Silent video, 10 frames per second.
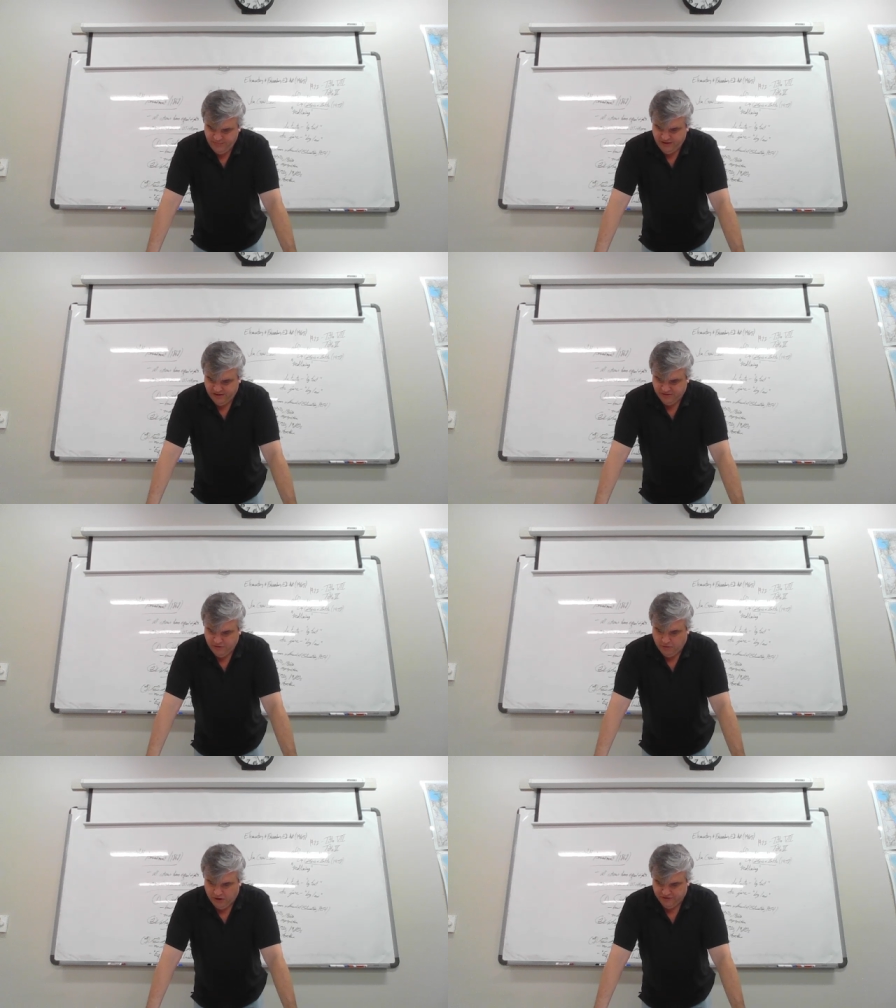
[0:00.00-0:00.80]
Yeah, so
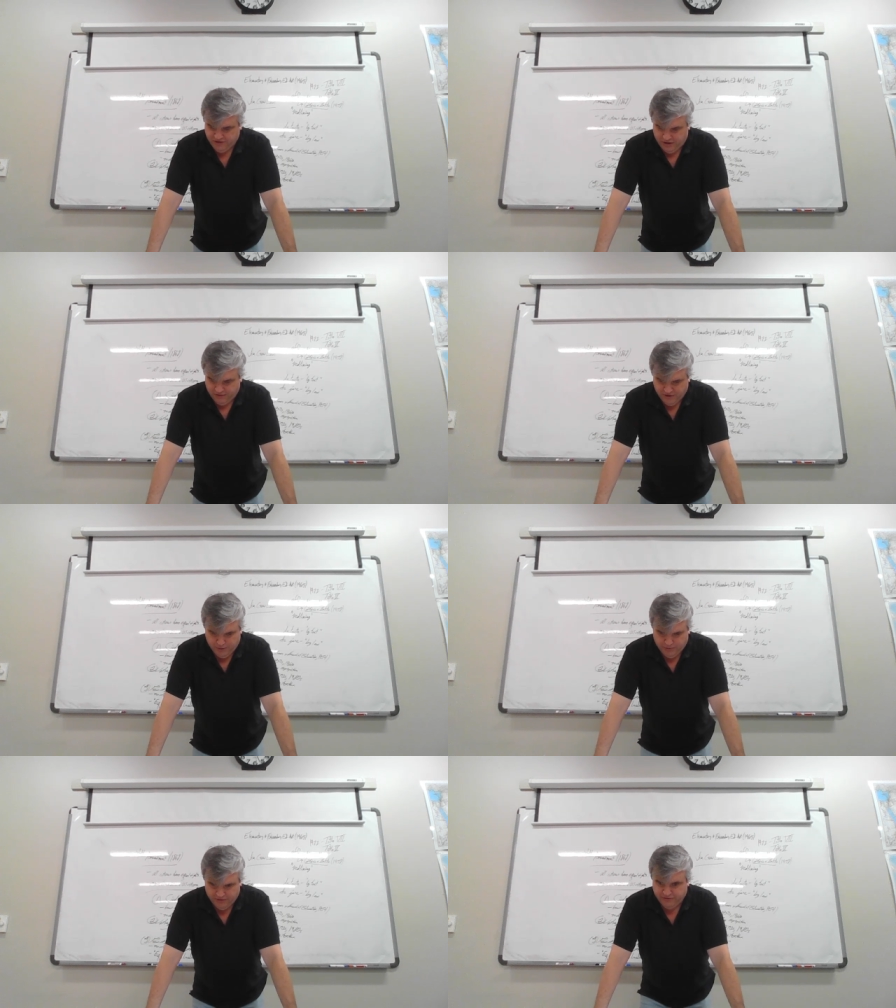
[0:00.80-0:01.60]
no hostile
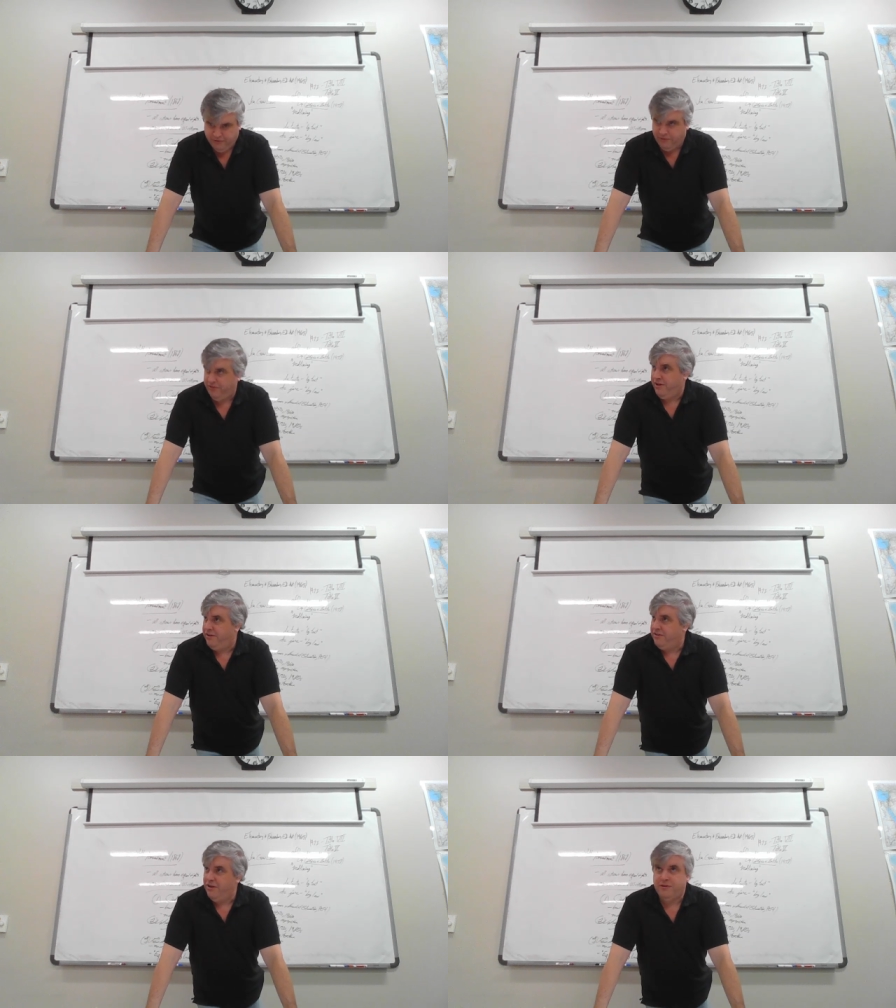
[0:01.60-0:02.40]
environments so something like
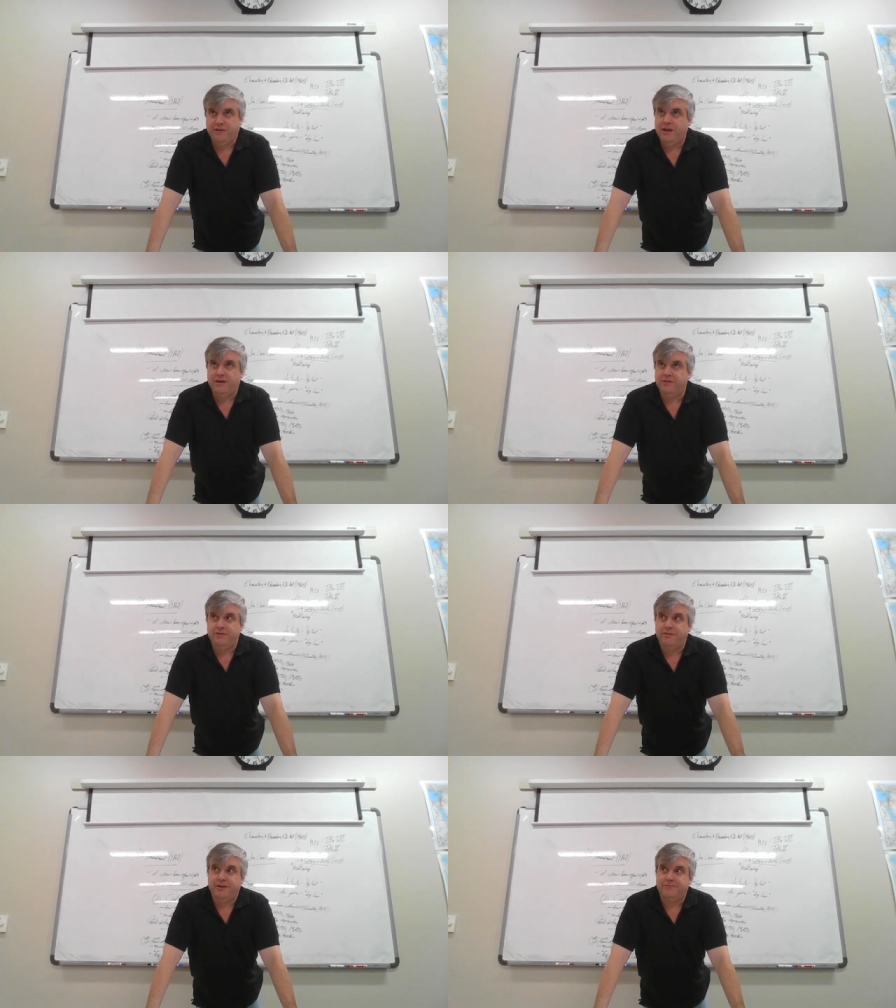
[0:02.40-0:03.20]
that. No, you can't
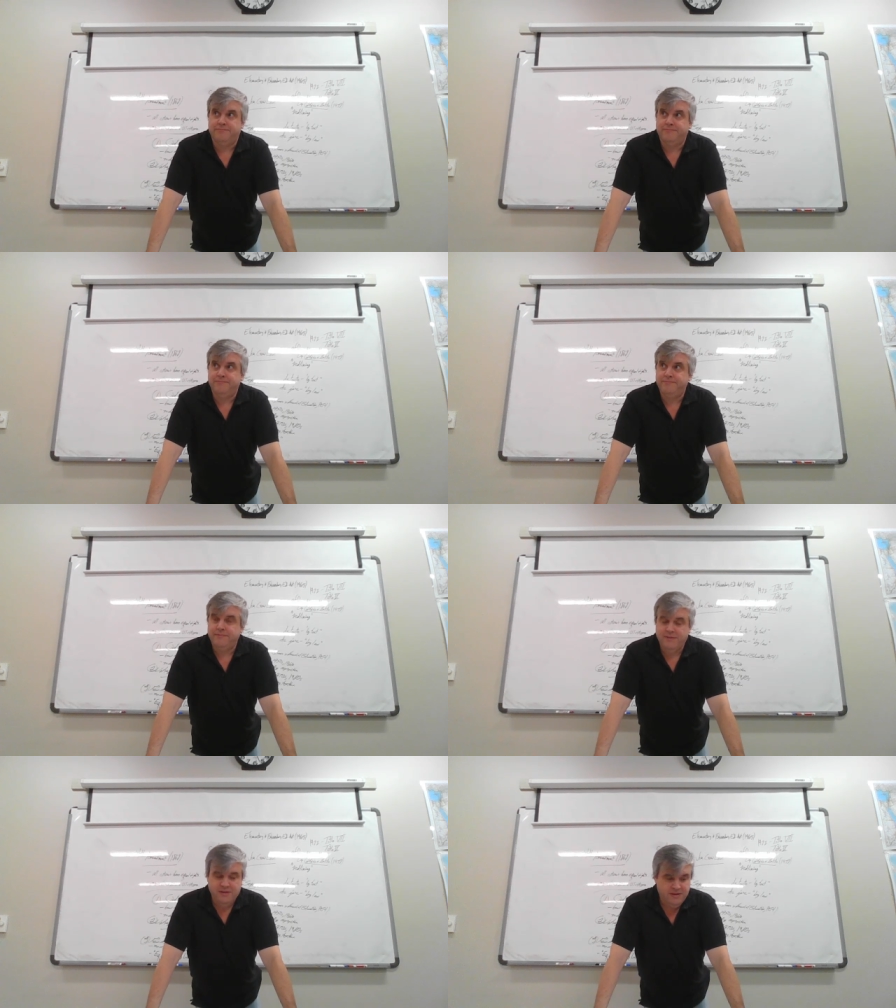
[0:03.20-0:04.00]
do that.
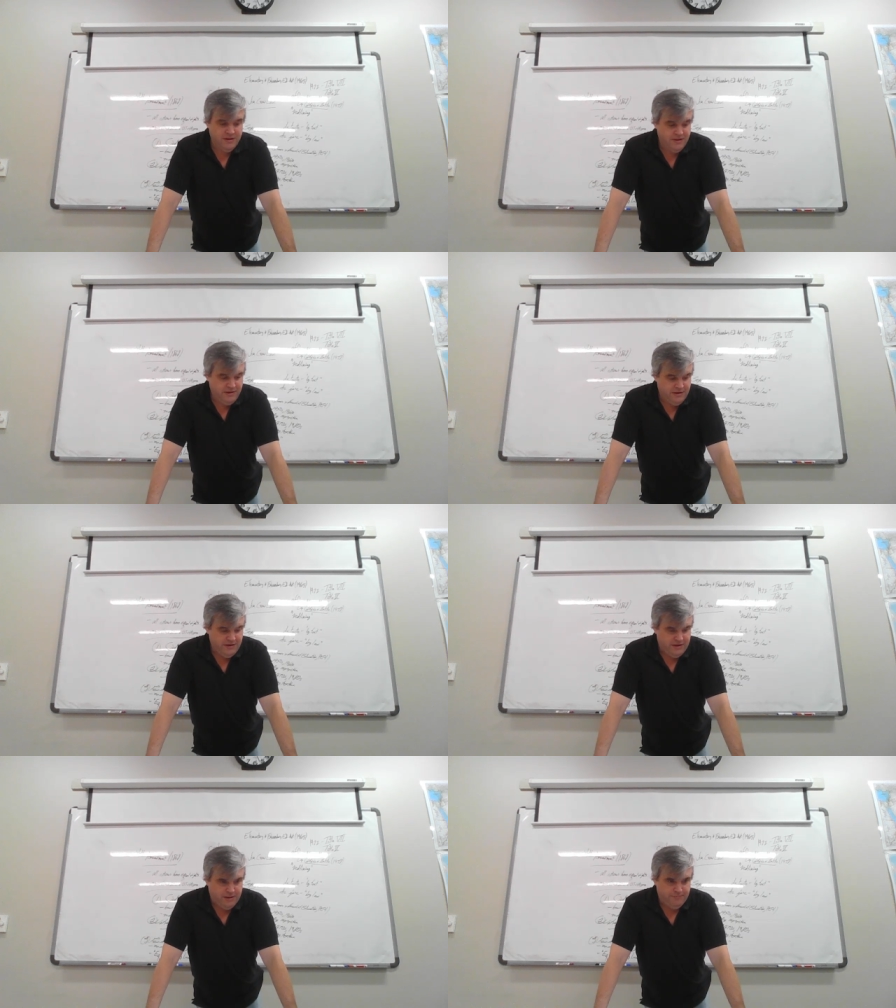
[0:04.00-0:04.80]

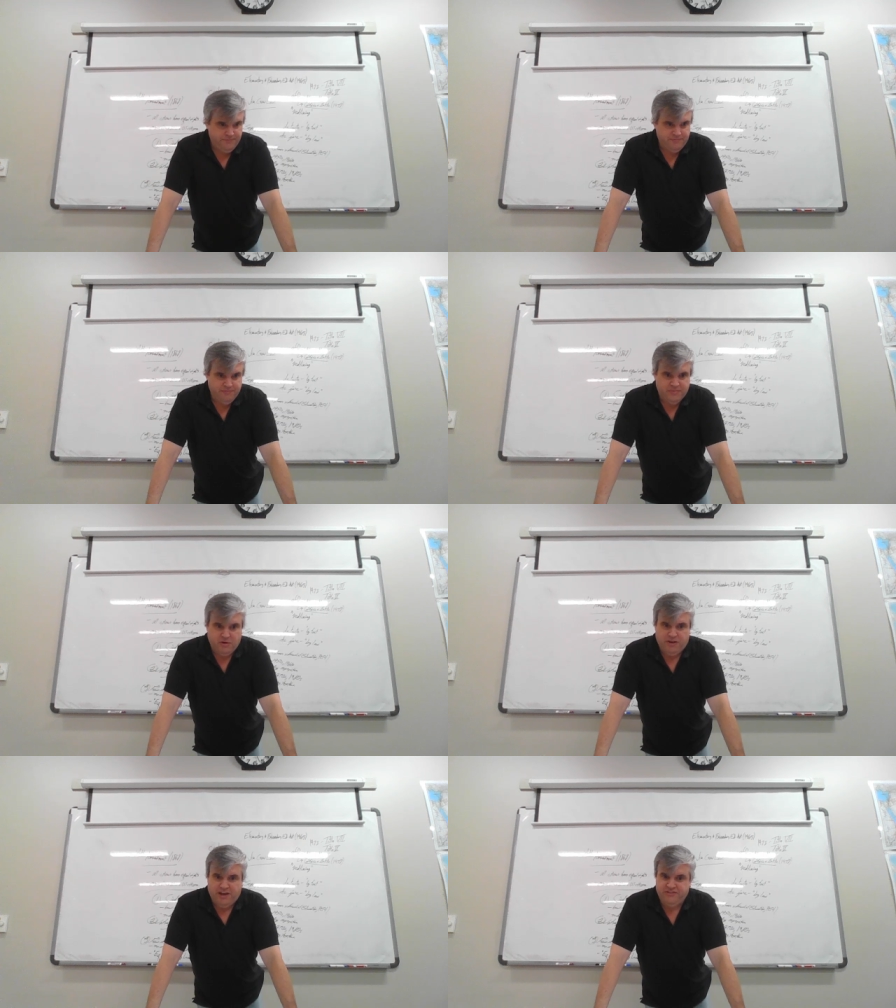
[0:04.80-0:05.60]
Uh,
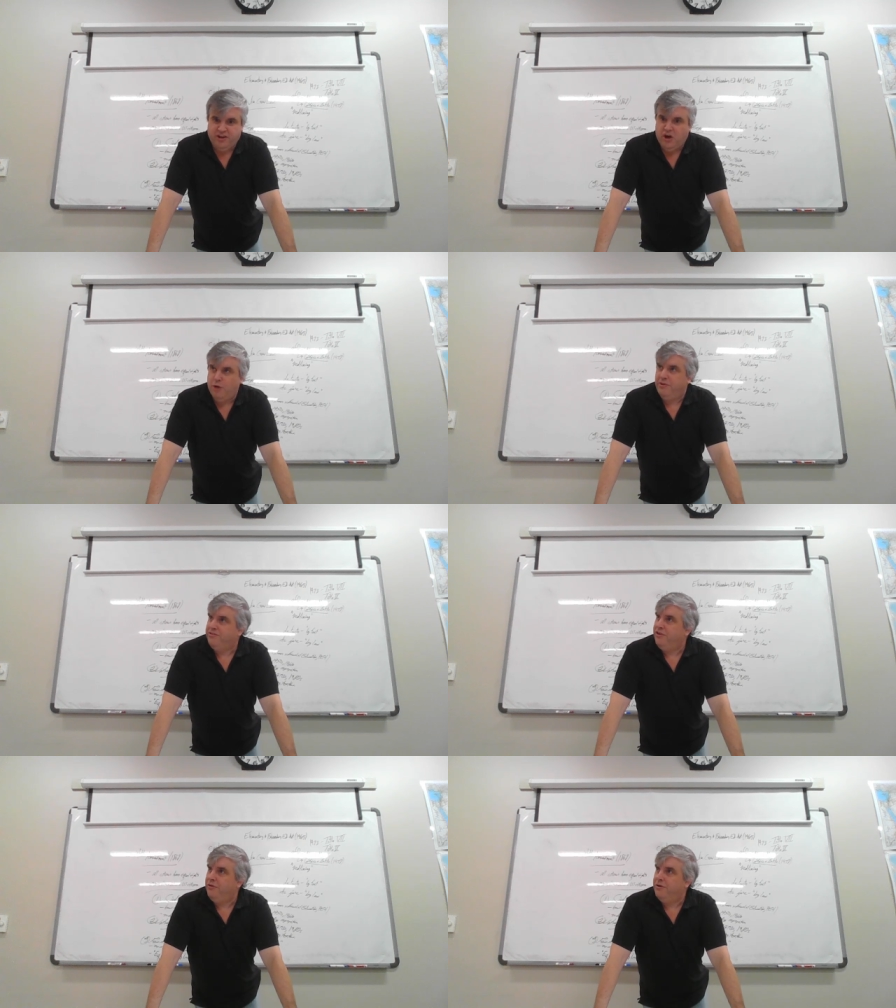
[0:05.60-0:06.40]
no nasty
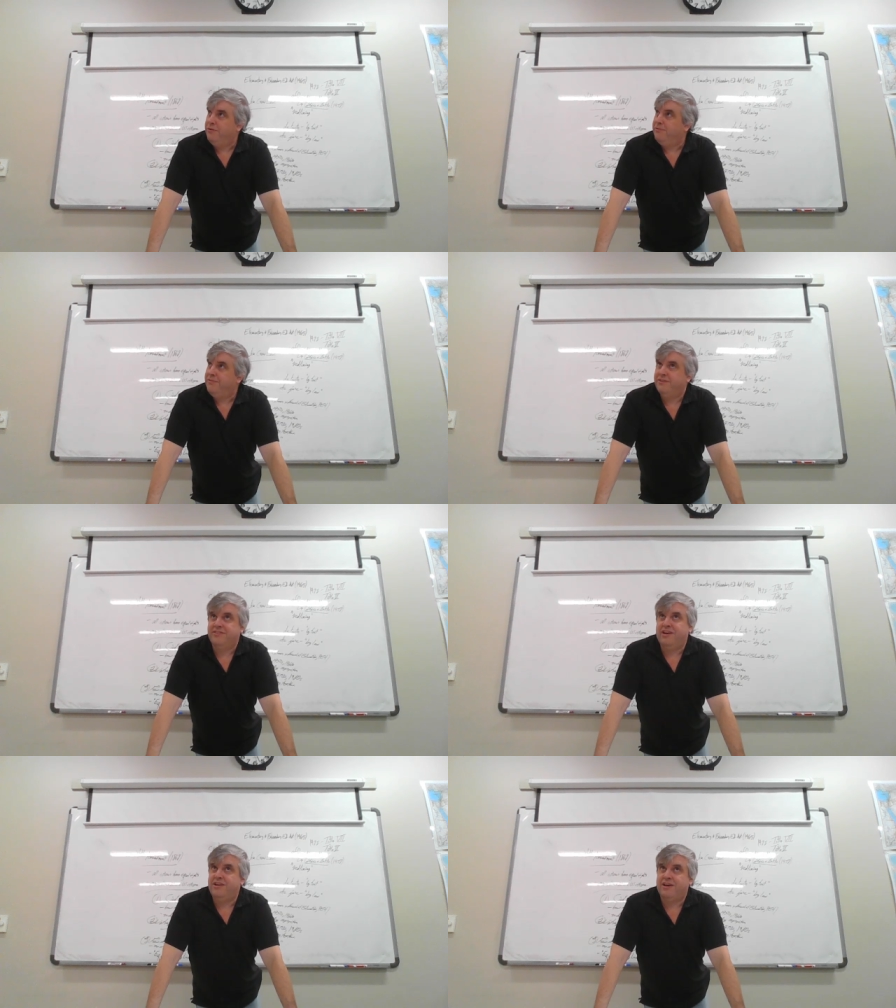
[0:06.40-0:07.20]
comments. Don't don't
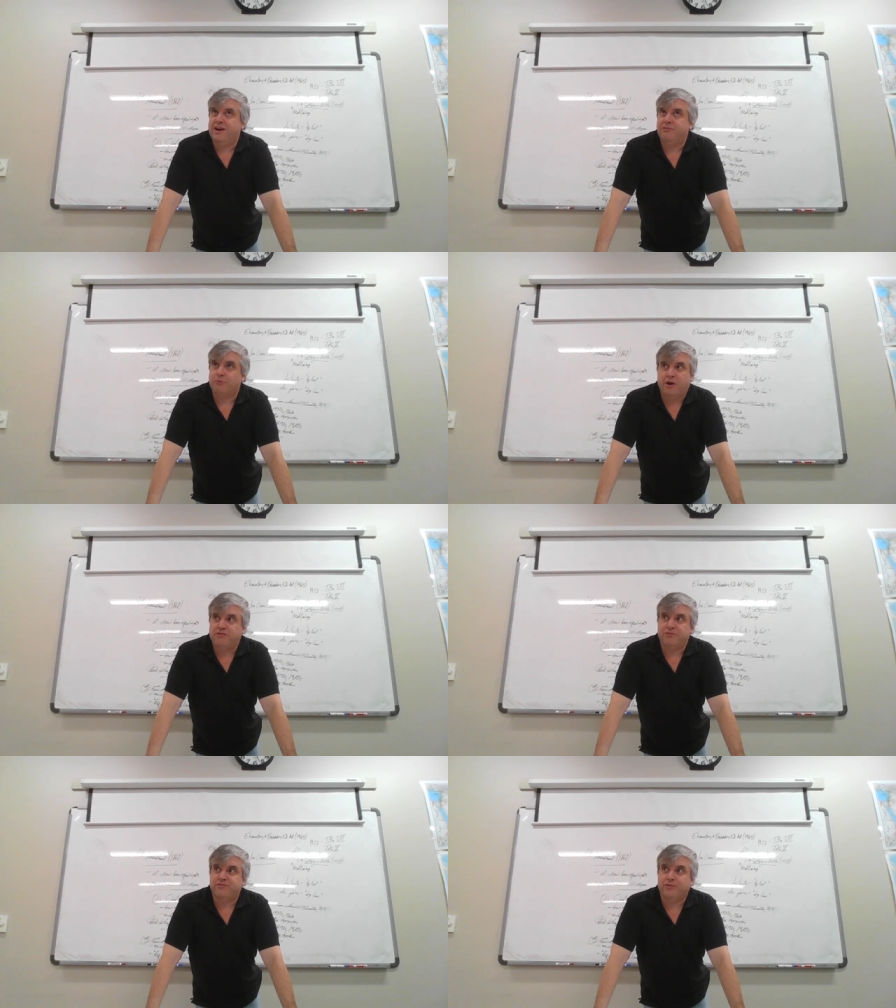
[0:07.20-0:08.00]
say any kind of
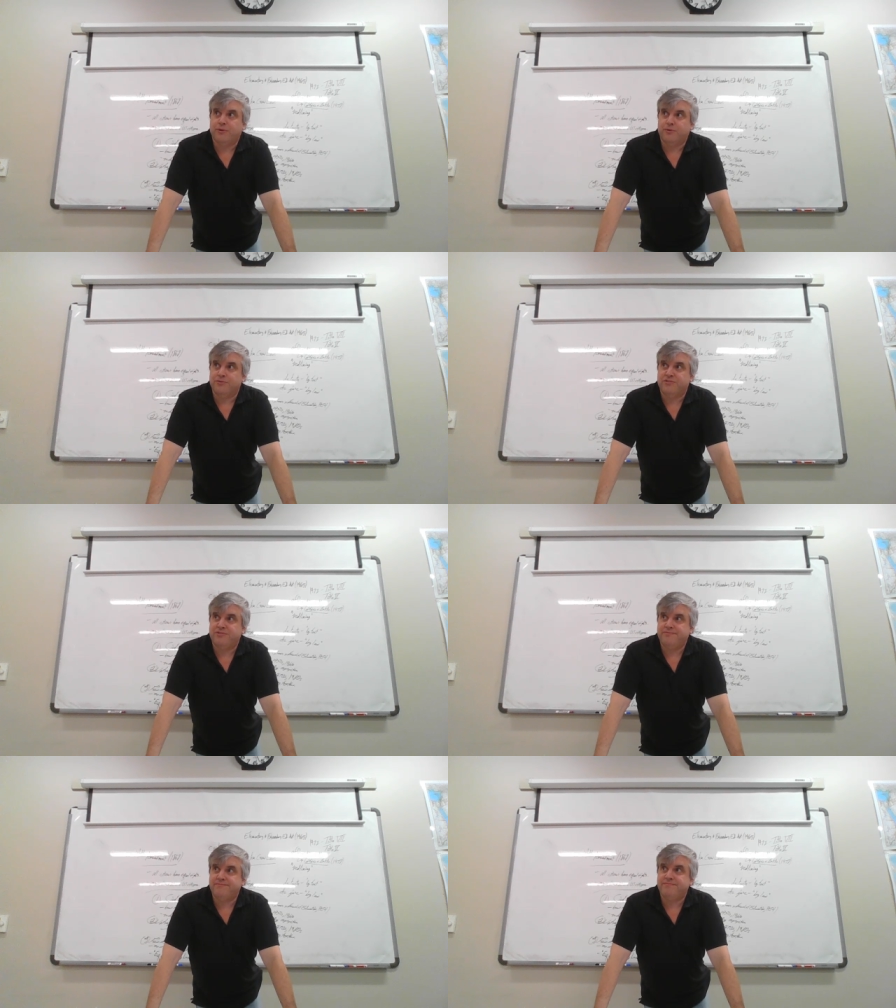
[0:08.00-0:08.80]
racial
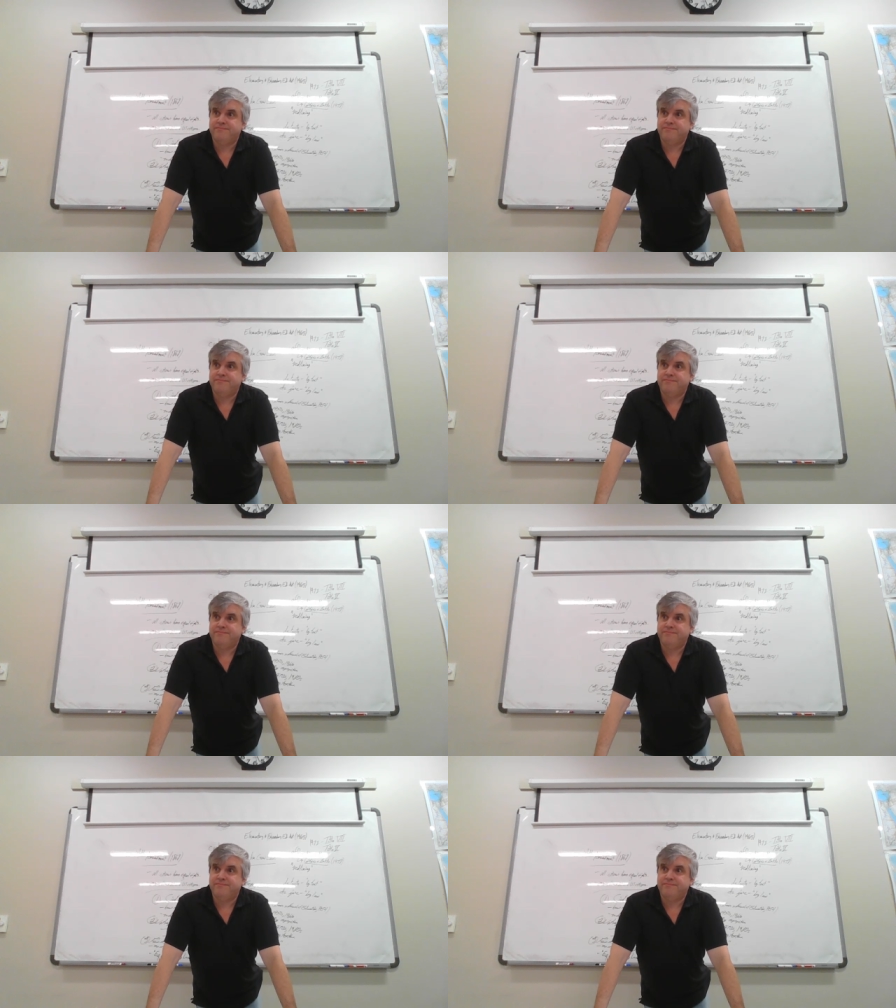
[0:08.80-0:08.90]
slurs.